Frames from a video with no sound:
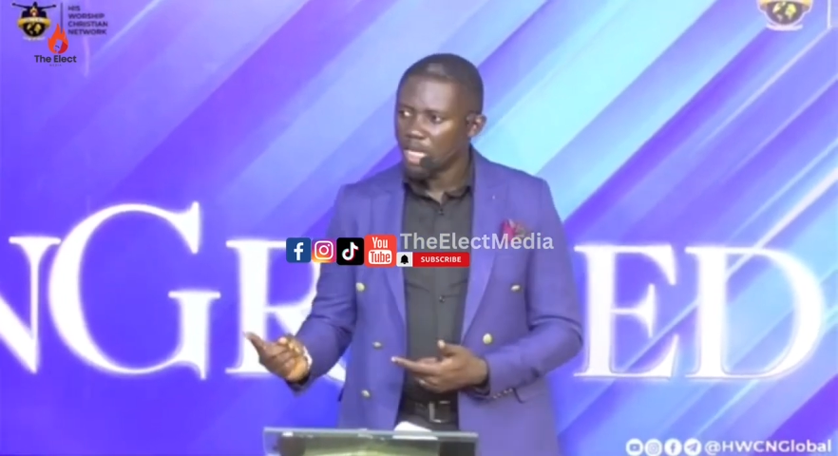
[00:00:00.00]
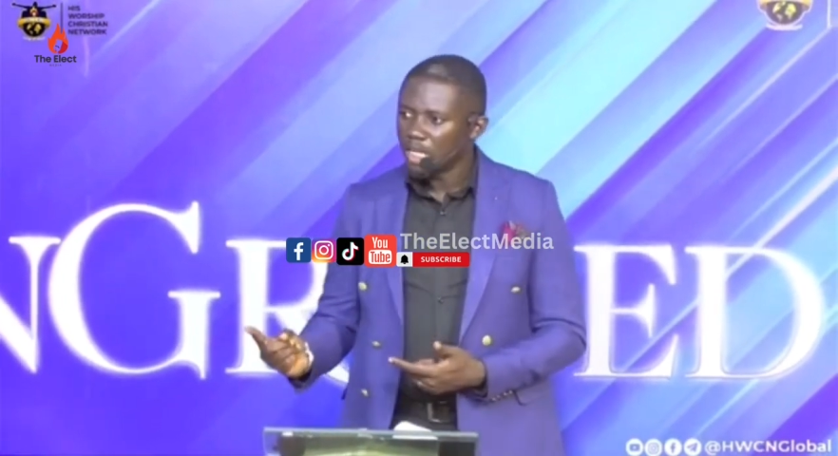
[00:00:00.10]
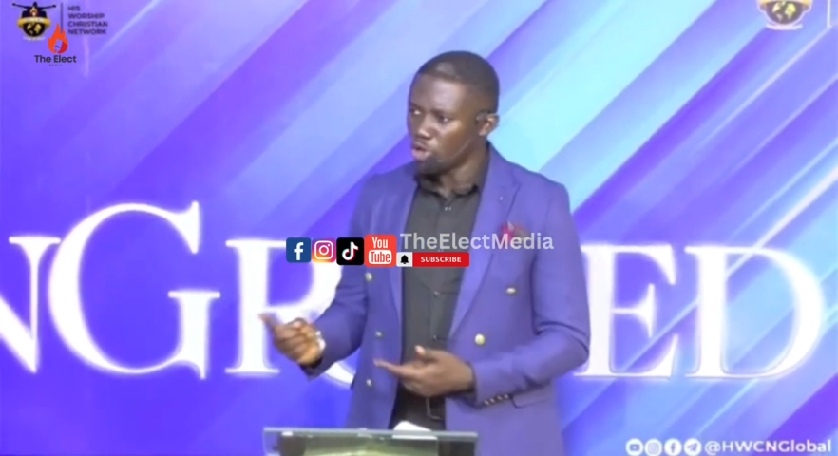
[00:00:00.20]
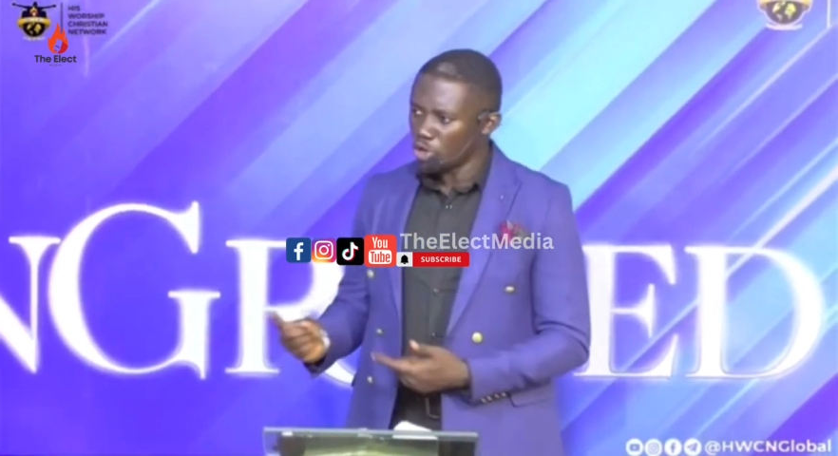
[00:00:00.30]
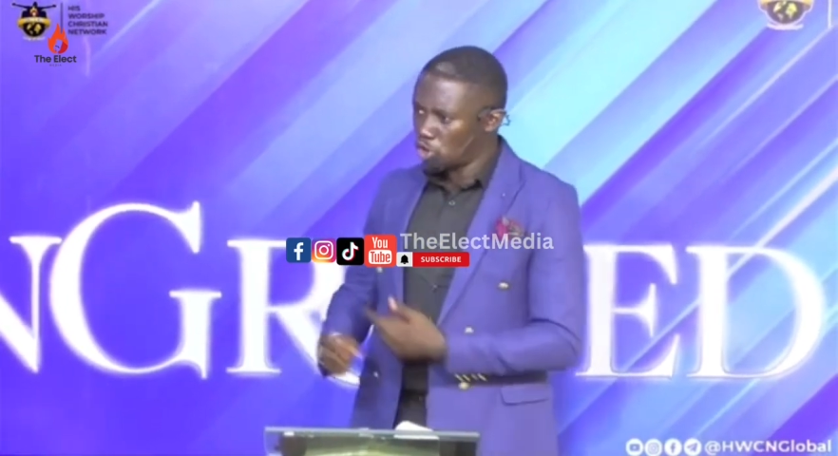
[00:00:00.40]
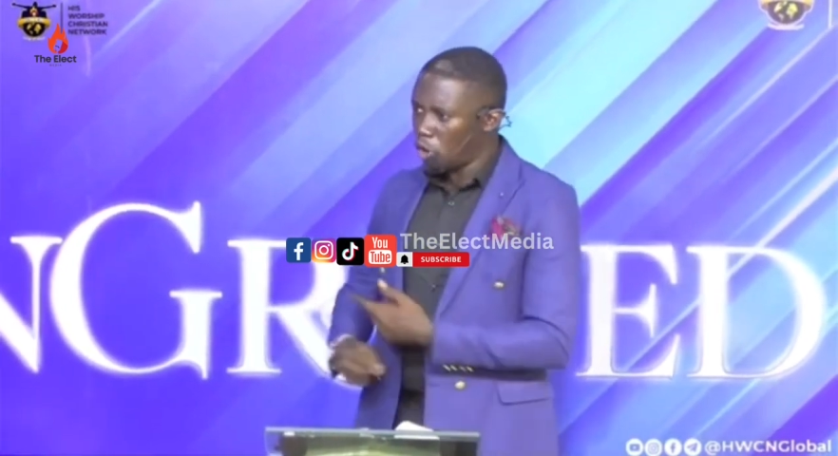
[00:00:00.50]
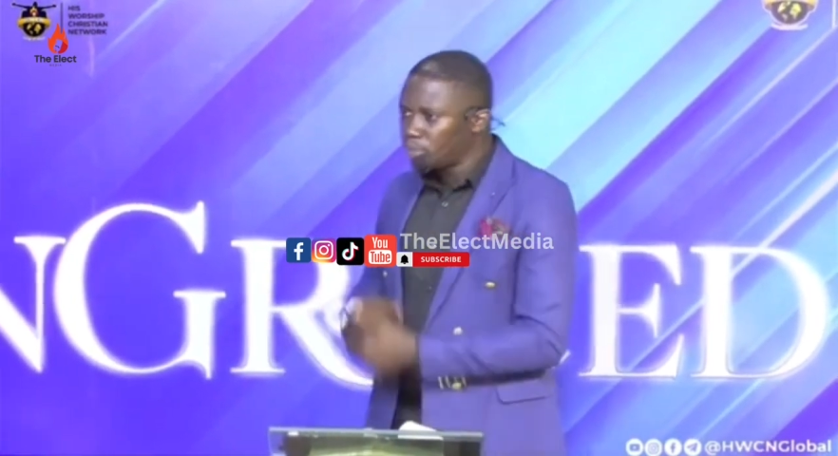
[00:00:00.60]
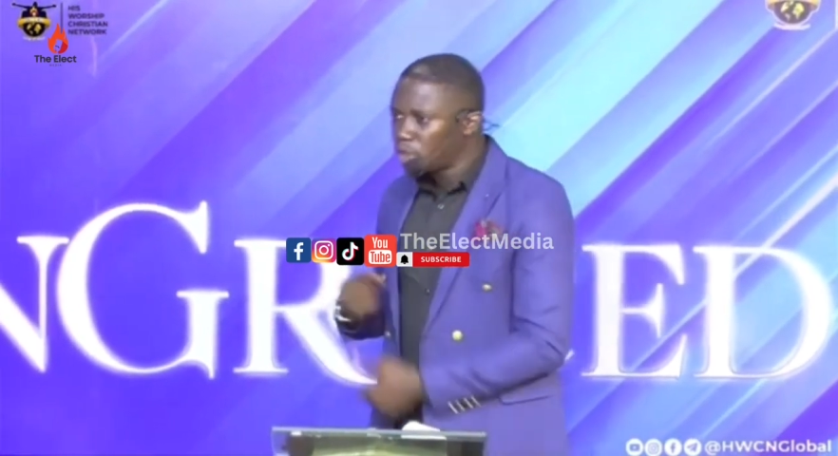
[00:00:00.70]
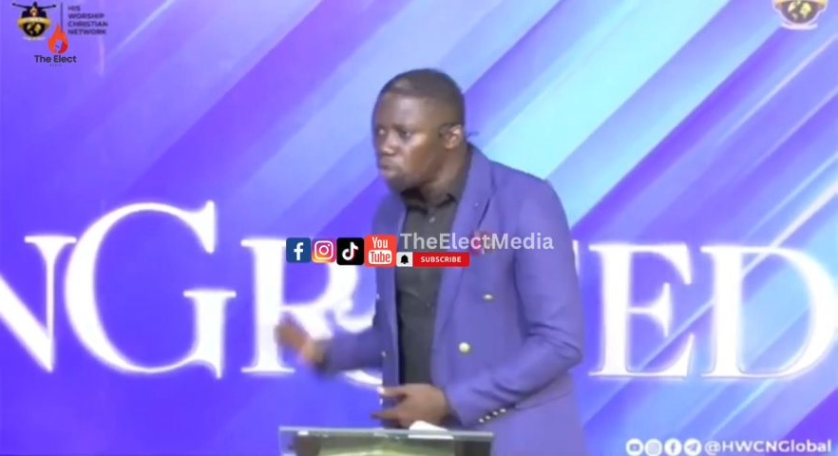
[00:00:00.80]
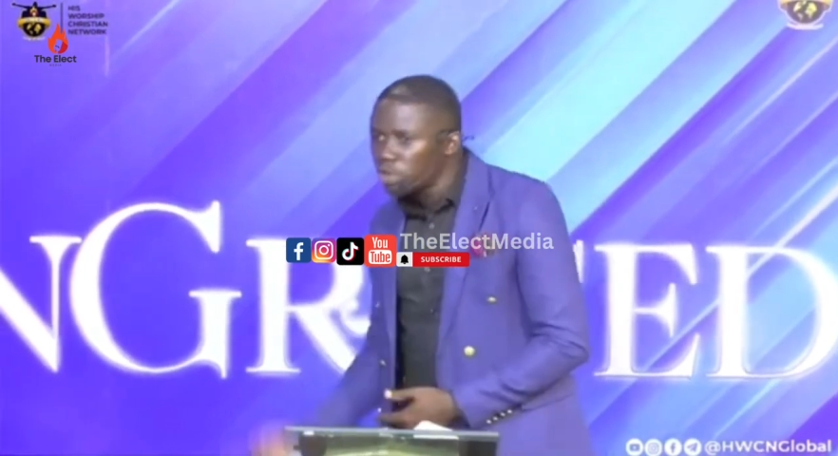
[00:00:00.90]
to
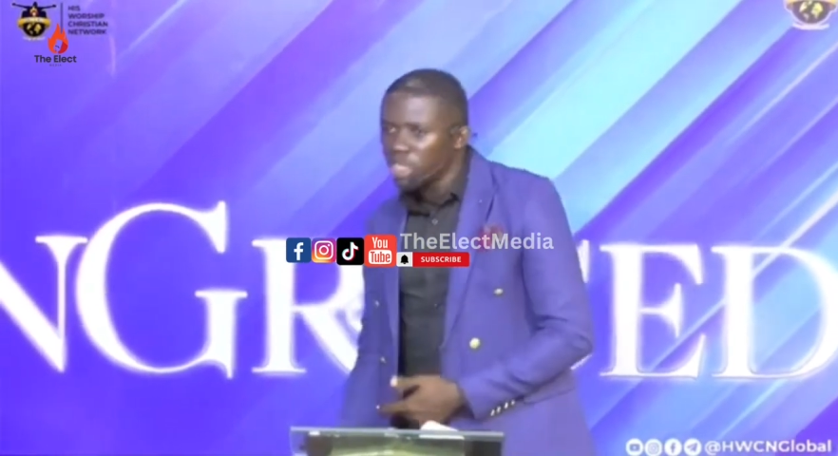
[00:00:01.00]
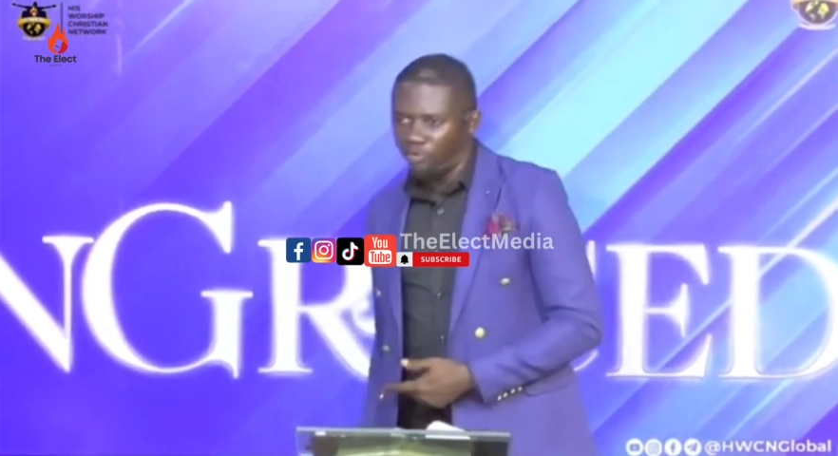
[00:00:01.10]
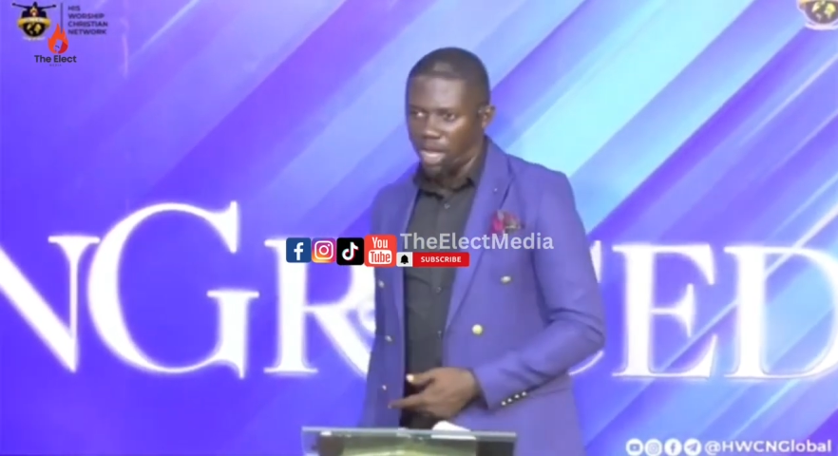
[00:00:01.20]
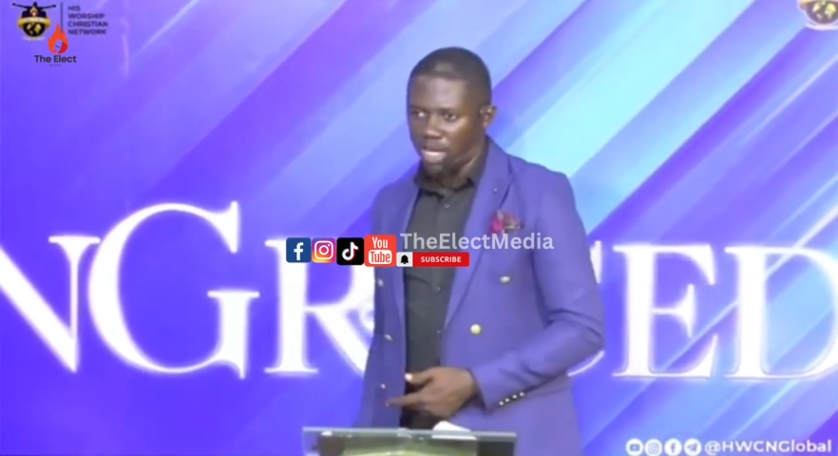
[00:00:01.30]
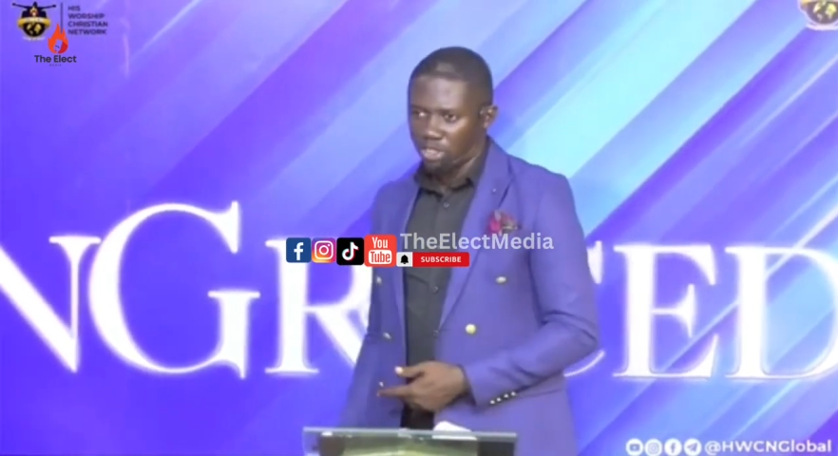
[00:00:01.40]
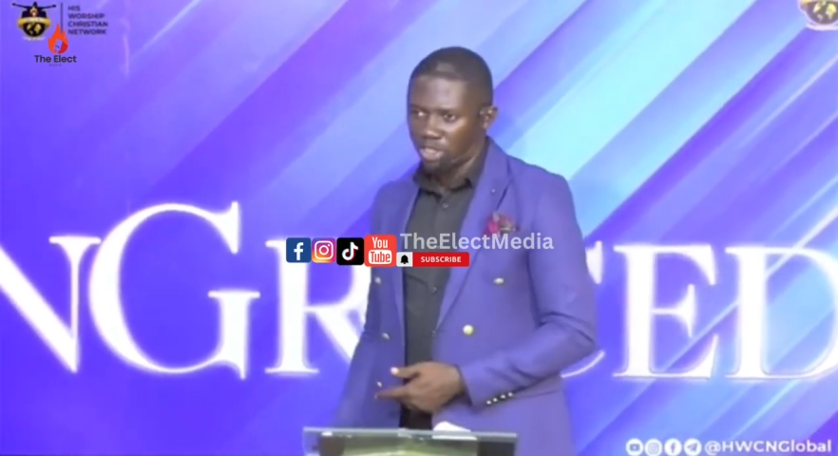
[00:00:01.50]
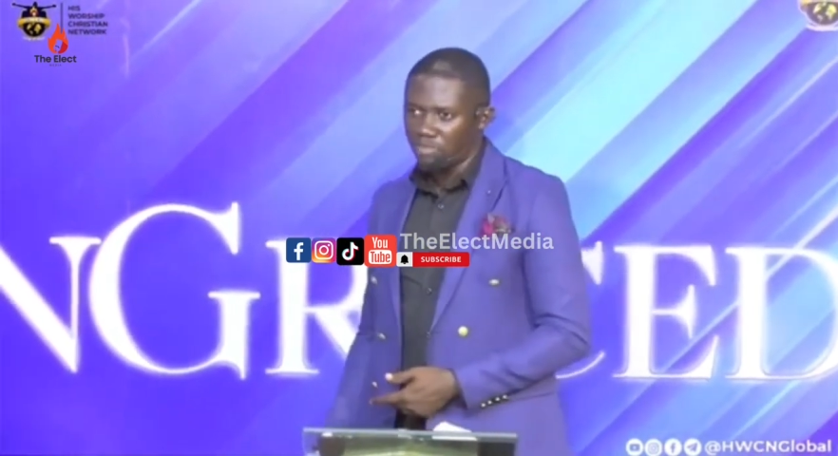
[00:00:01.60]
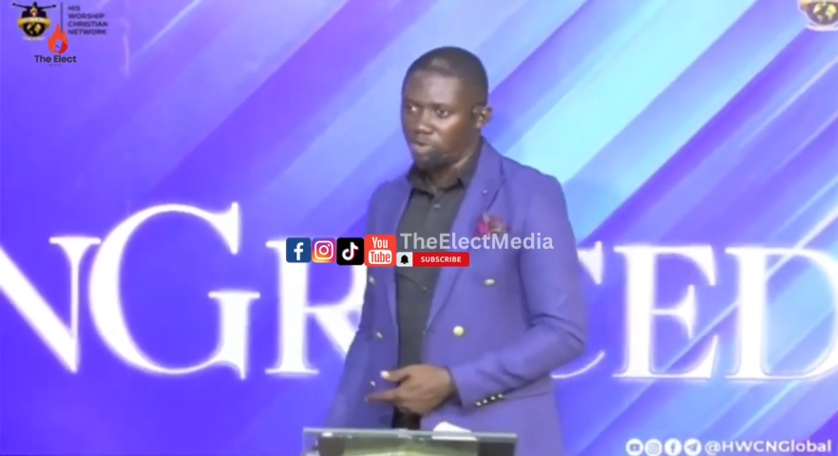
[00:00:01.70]
subdue the flesh,